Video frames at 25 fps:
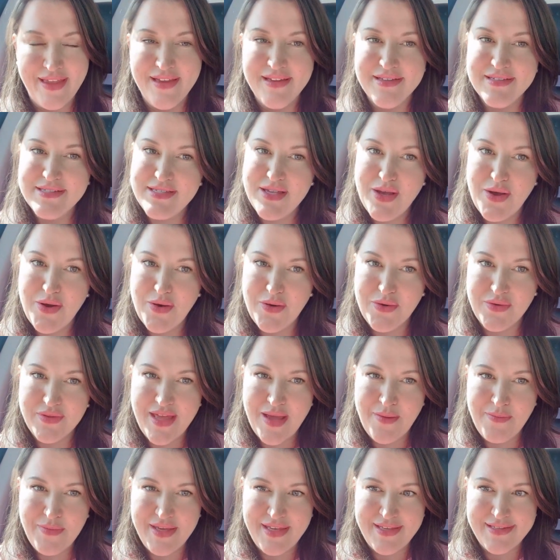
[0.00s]
So
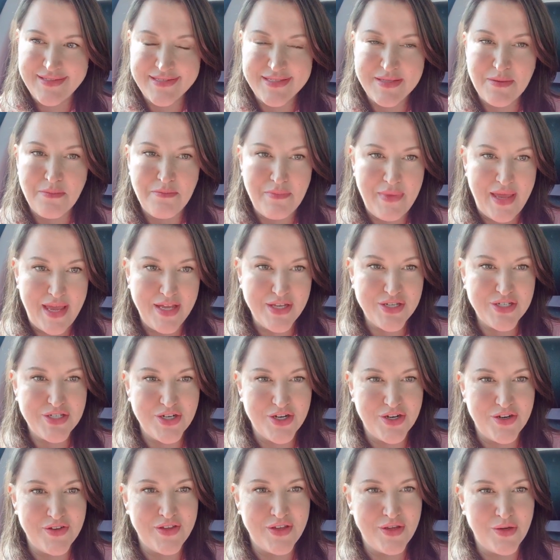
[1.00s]
that means make
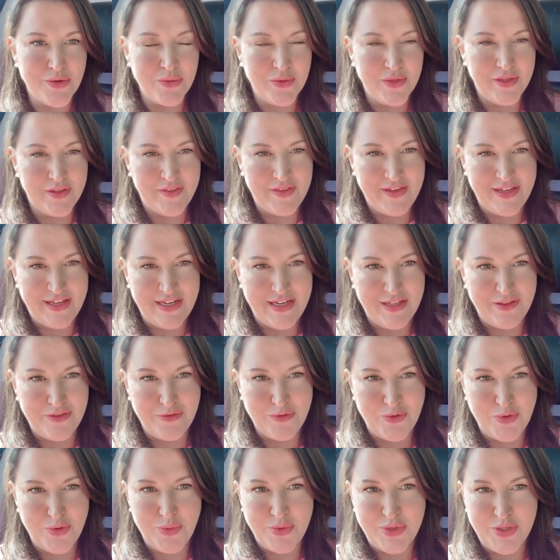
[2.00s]
sure that you're really thinking it
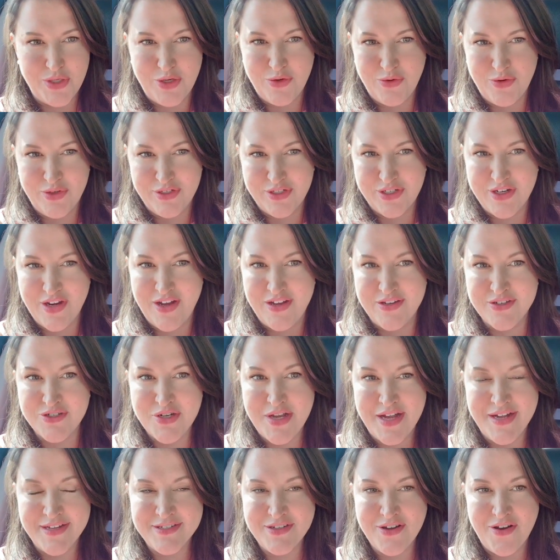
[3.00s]
through when you go under
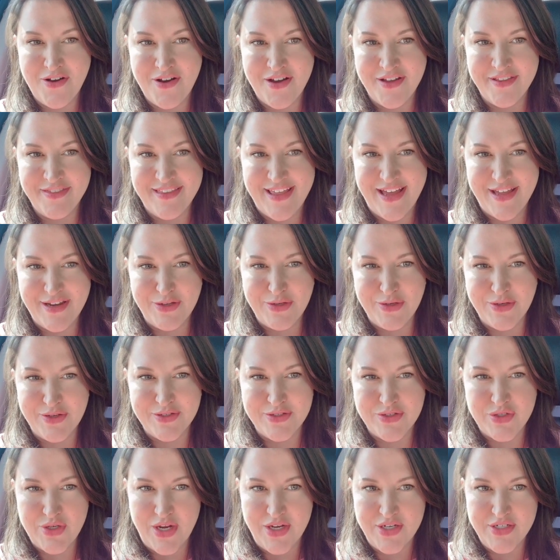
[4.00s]
contract on that new
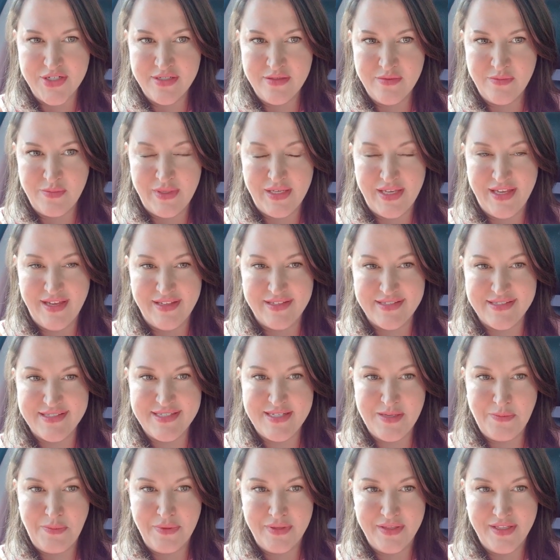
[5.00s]
construction, because
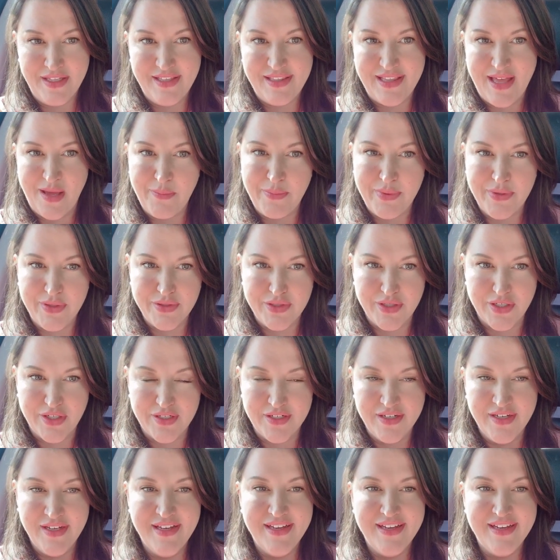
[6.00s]
typically that
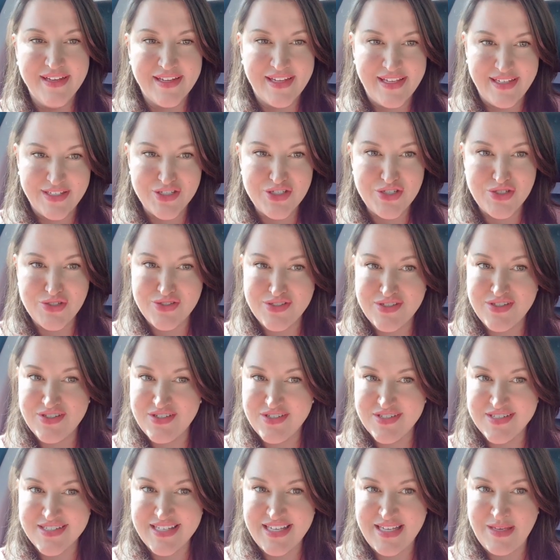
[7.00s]
builder can choose to
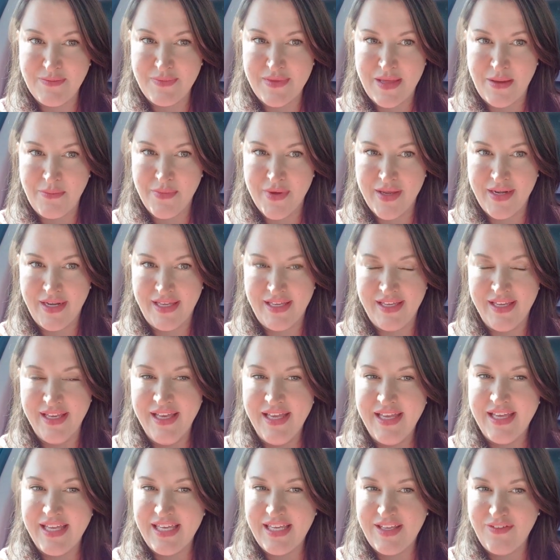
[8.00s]
just keep that money
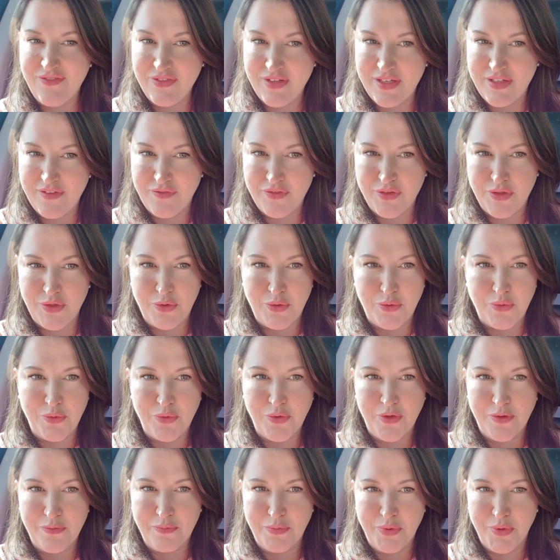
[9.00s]
even if you
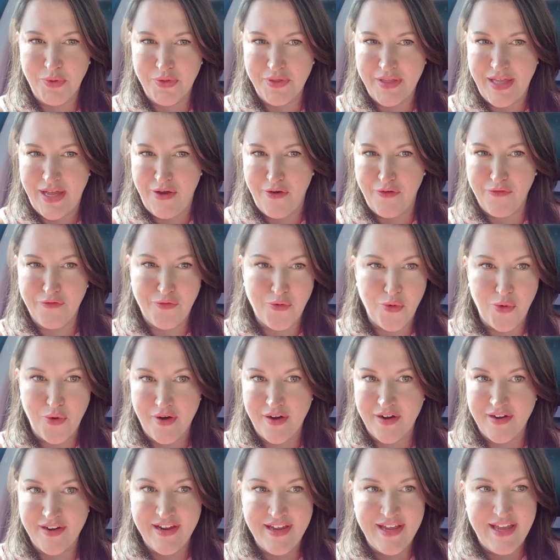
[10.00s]
pull out
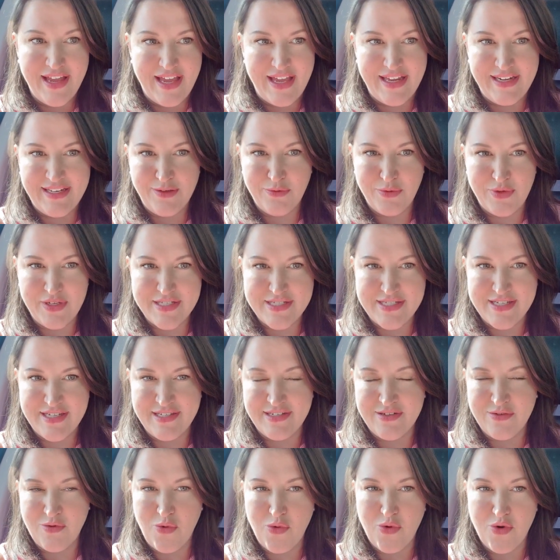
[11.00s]
for any
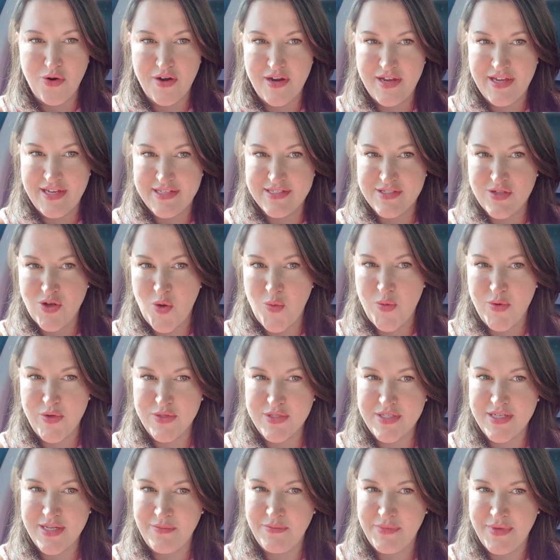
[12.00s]
reason or it's
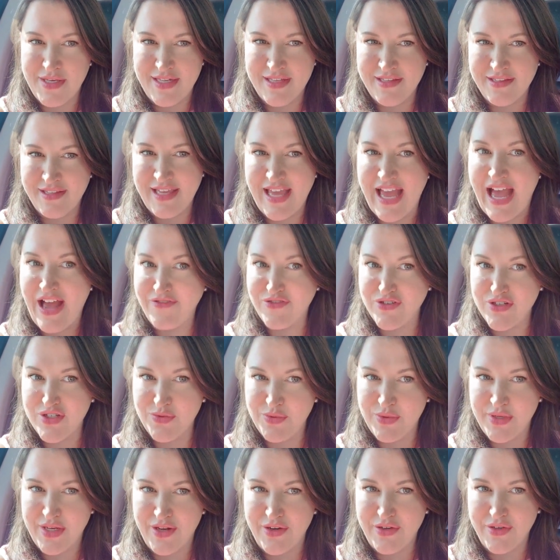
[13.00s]
almost immediately after you
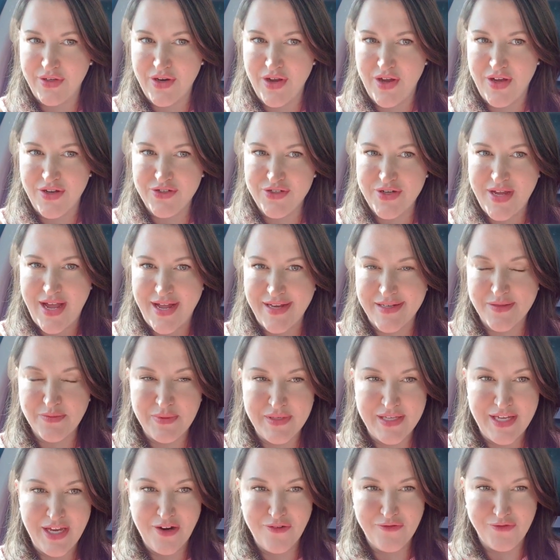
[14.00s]
went under contract. Be
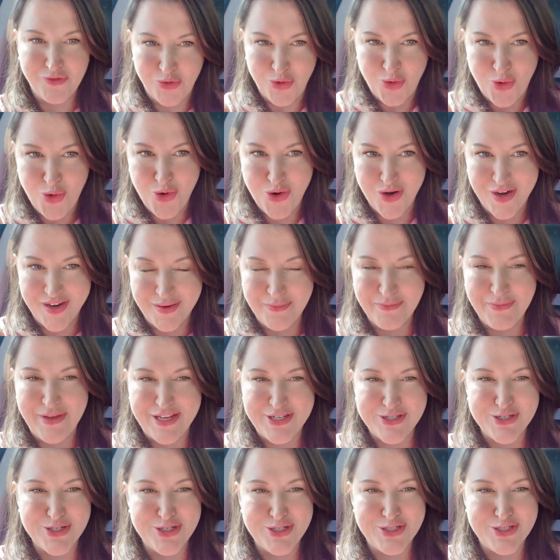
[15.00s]
careful, or make
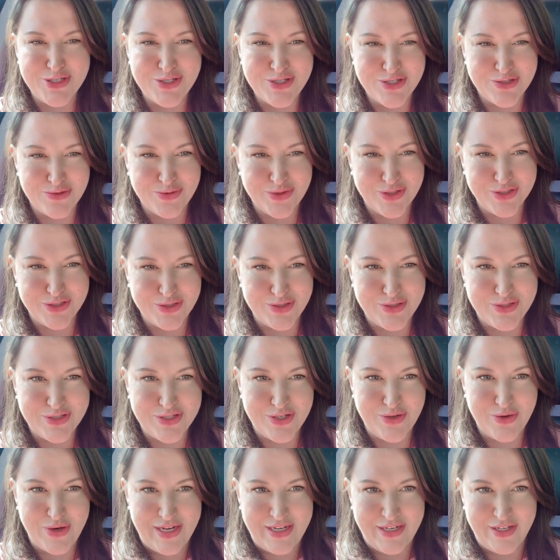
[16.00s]
sure you choose a realtor who's a
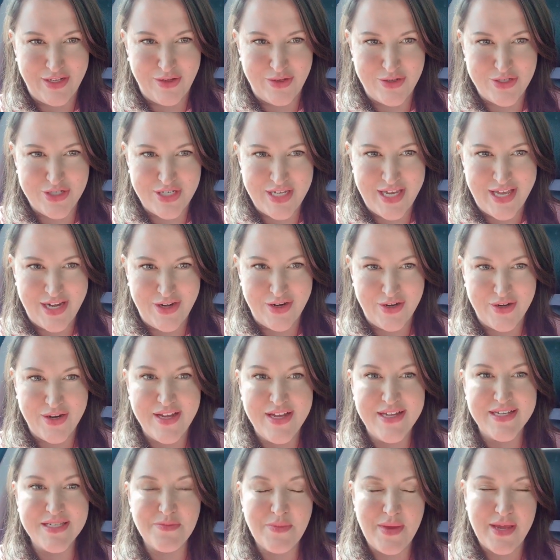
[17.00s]
great negotiator
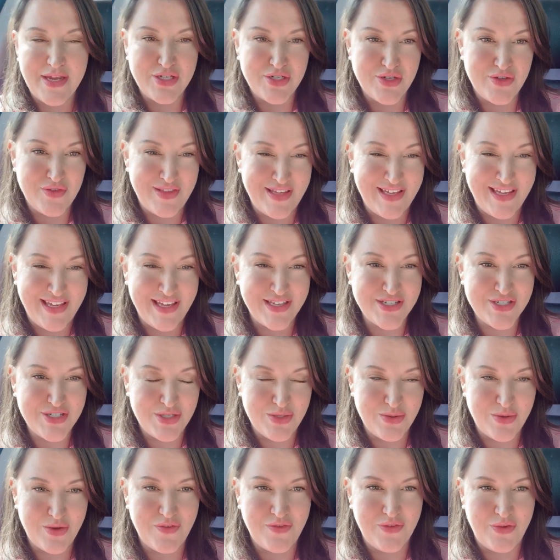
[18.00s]
to make sure they get
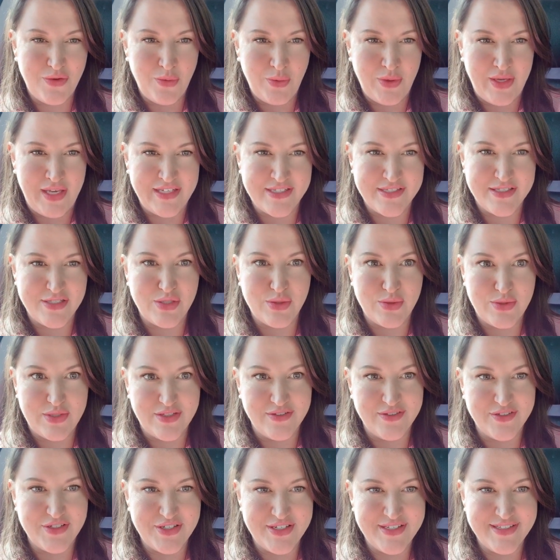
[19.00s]
you a few weeks due
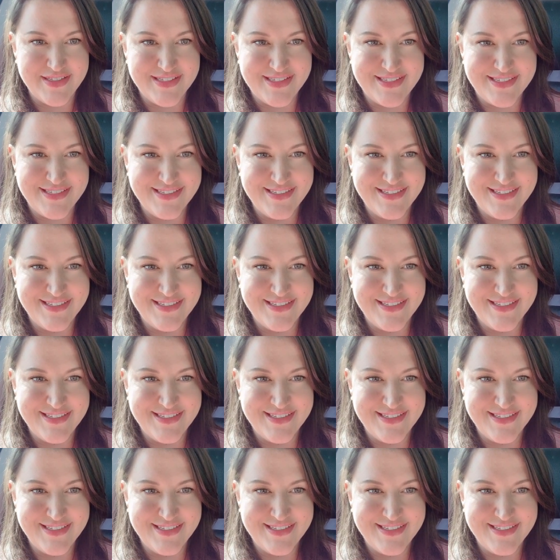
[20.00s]
diligence.